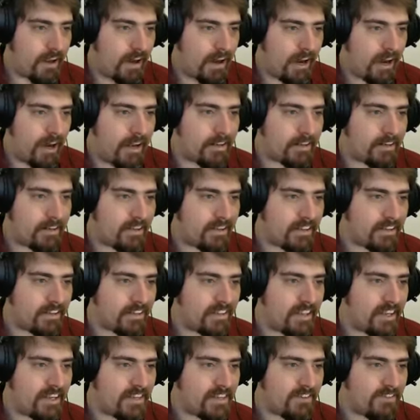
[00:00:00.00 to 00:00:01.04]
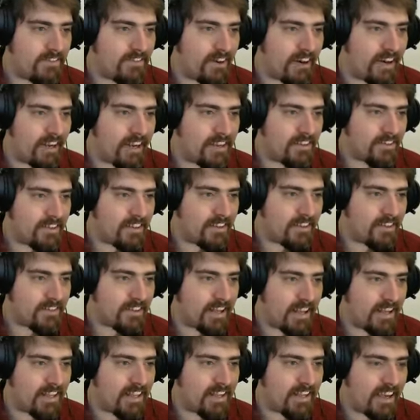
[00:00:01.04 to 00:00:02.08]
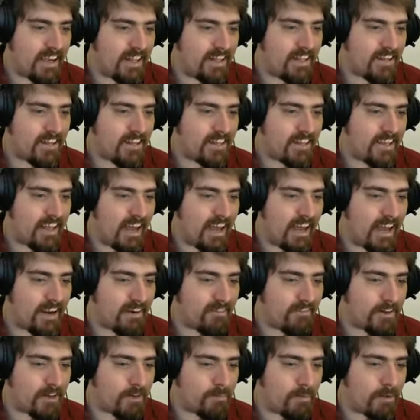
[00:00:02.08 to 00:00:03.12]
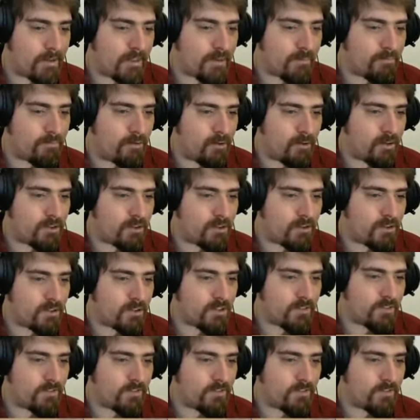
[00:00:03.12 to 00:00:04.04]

And his laser fires. He's getting into the air grid, but the broadswords are